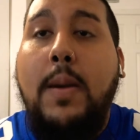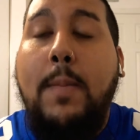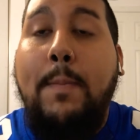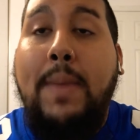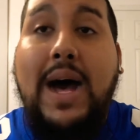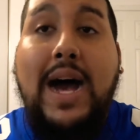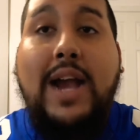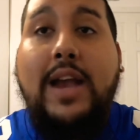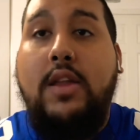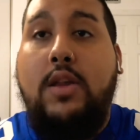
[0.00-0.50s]

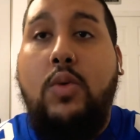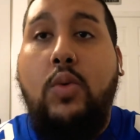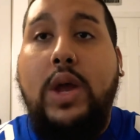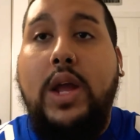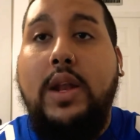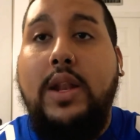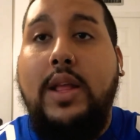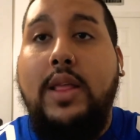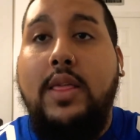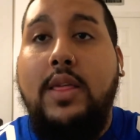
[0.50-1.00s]
pocket
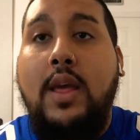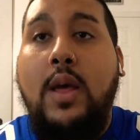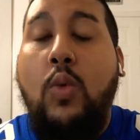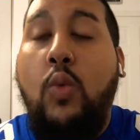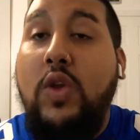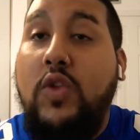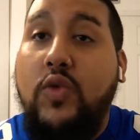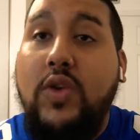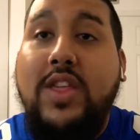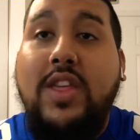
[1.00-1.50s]
awareness,
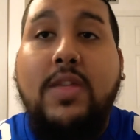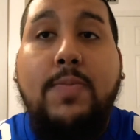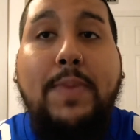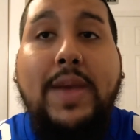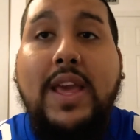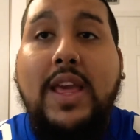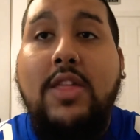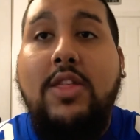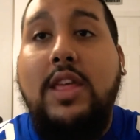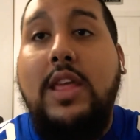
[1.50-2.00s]
which was his
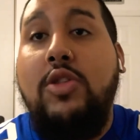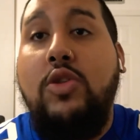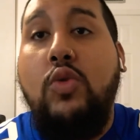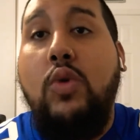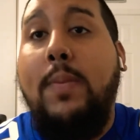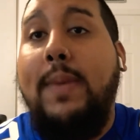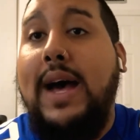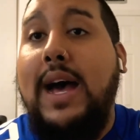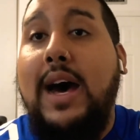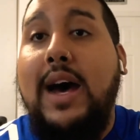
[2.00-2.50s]
biggest issue,
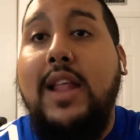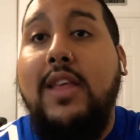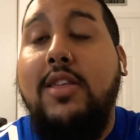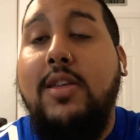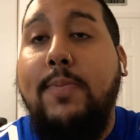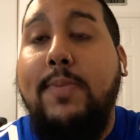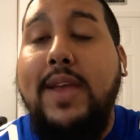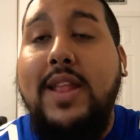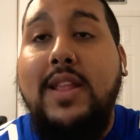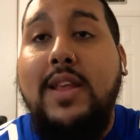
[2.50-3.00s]
in my honest
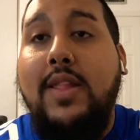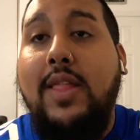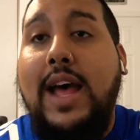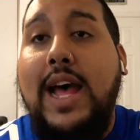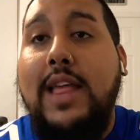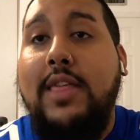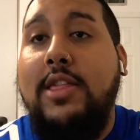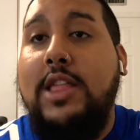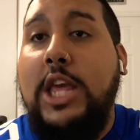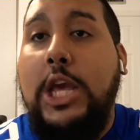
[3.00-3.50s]
opinion,
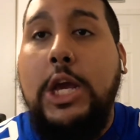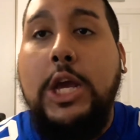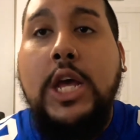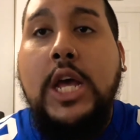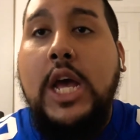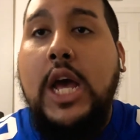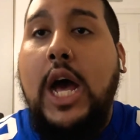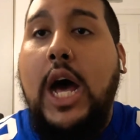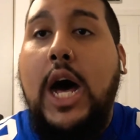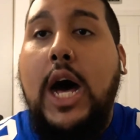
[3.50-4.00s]
last year.
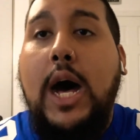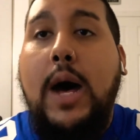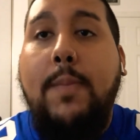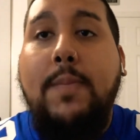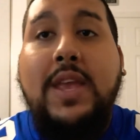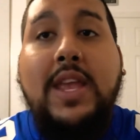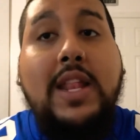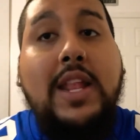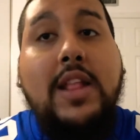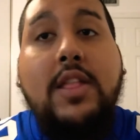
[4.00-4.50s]

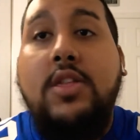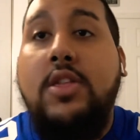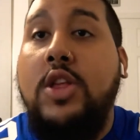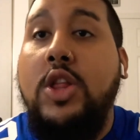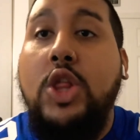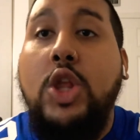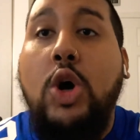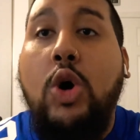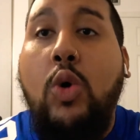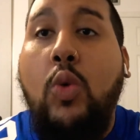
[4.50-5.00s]
He needs to
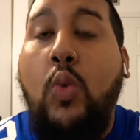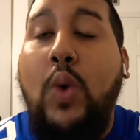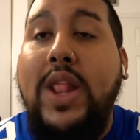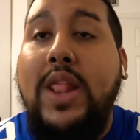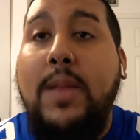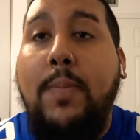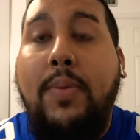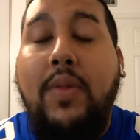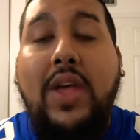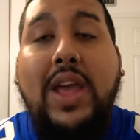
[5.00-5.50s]
know when
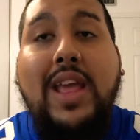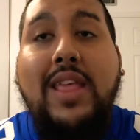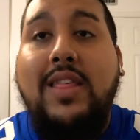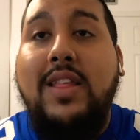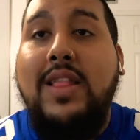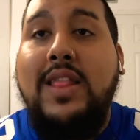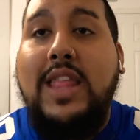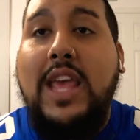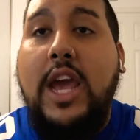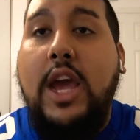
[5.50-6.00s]
the play
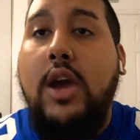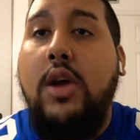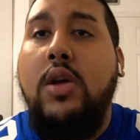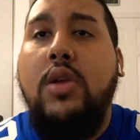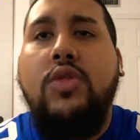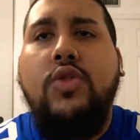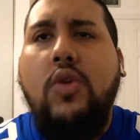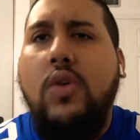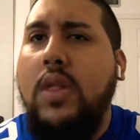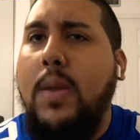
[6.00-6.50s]
isn't there,
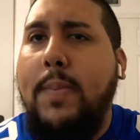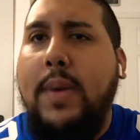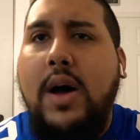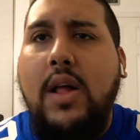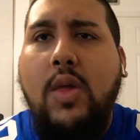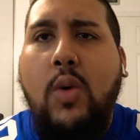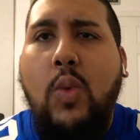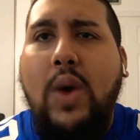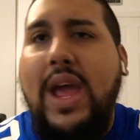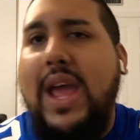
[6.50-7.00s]
throw the
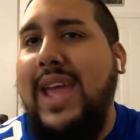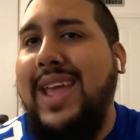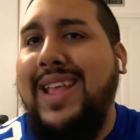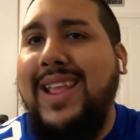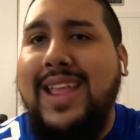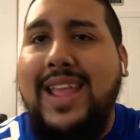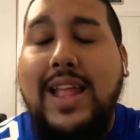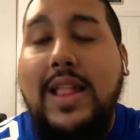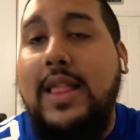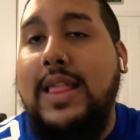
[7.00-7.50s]
ball away,
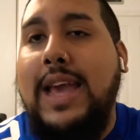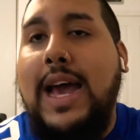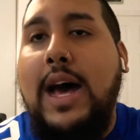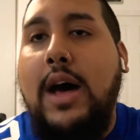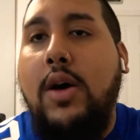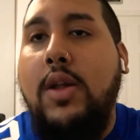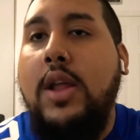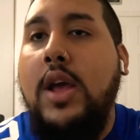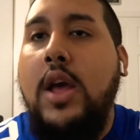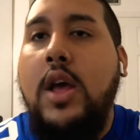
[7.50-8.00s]
get
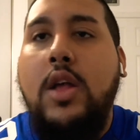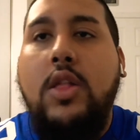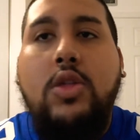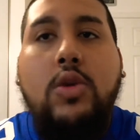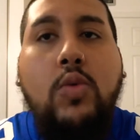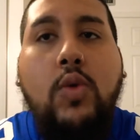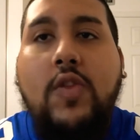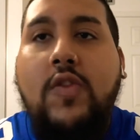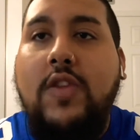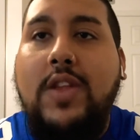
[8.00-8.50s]
down,
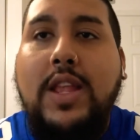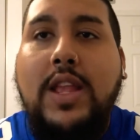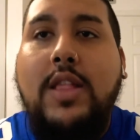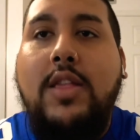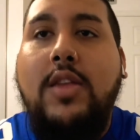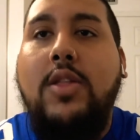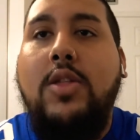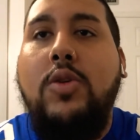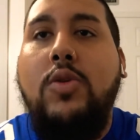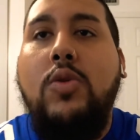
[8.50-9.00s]
do what you need
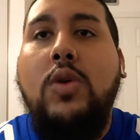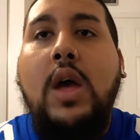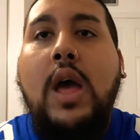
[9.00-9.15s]
to do.